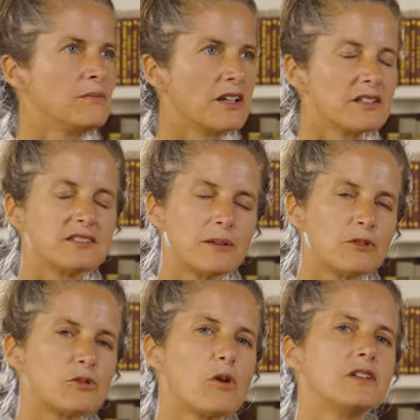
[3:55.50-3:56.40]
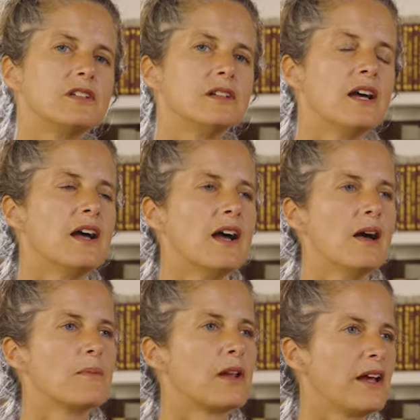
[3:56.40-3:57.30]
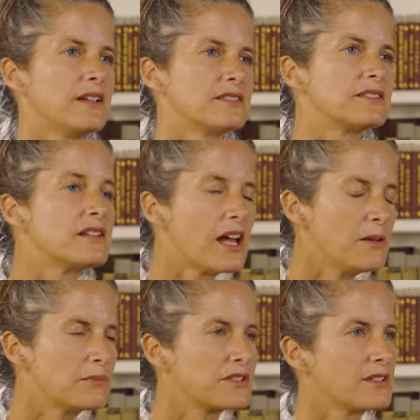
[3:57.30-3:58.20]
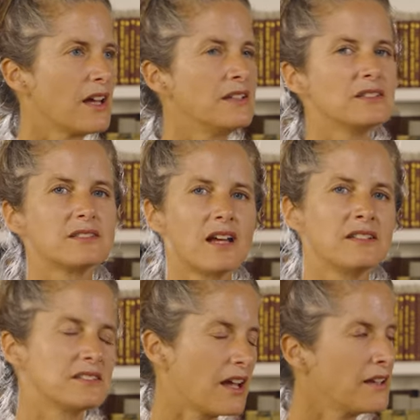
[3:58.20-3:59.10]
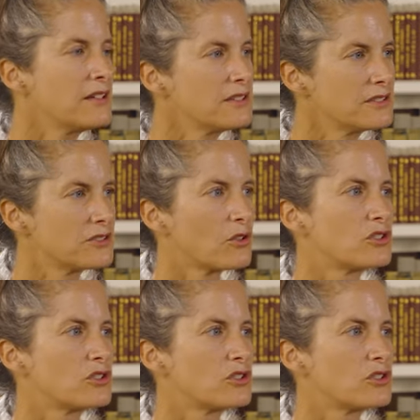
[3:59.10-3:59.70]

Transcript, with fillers: Marta Zapparoli plays tapes and antennas. So